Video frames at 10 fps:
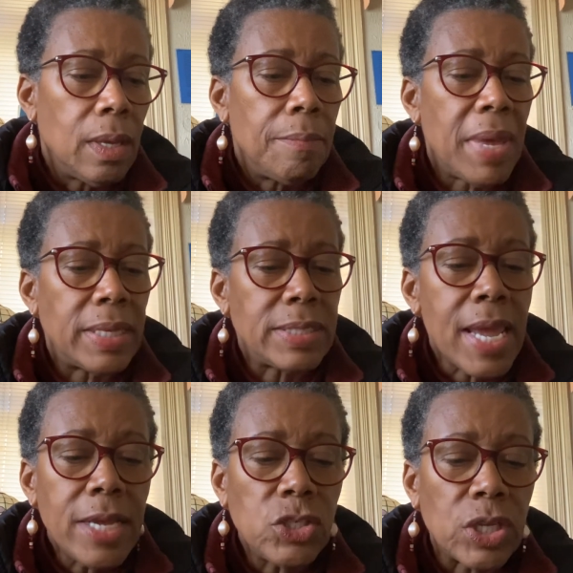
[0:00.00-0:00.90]

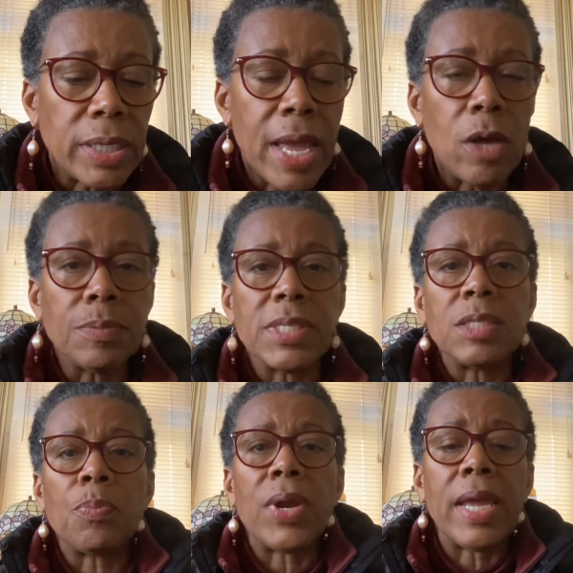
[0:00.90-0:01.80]
Meditation helps us
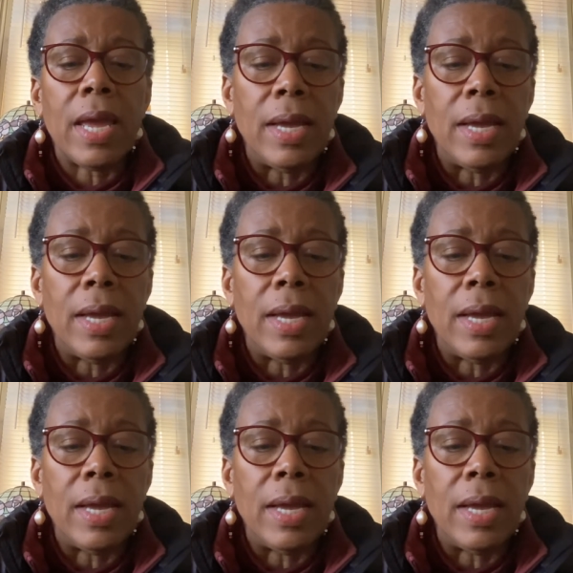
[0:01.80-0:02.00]
bring